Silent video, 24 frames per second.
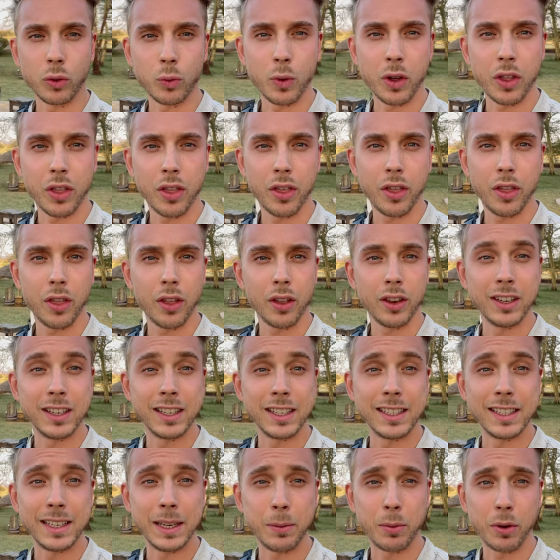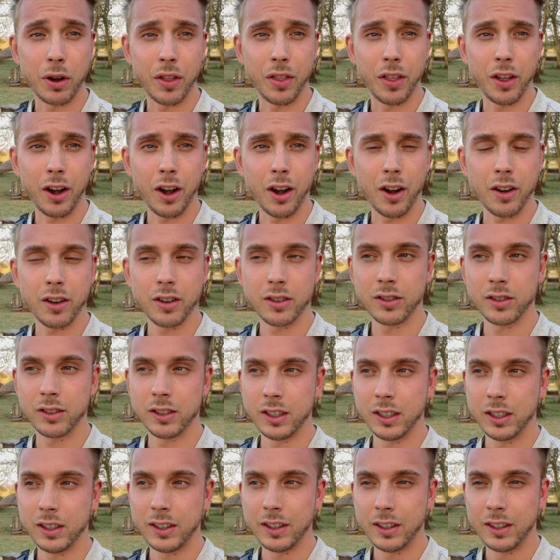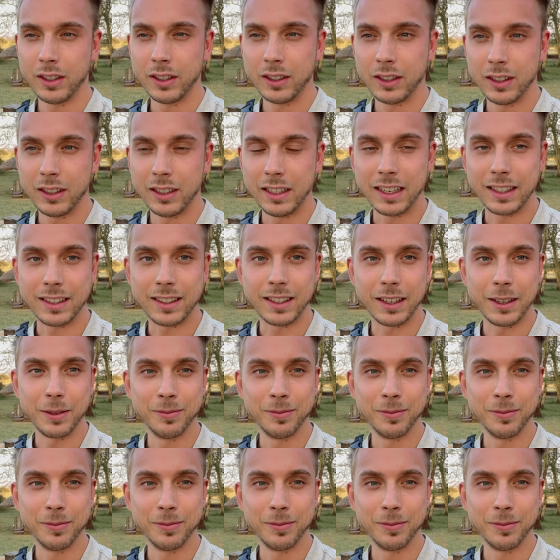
with the zebra there. Let's see.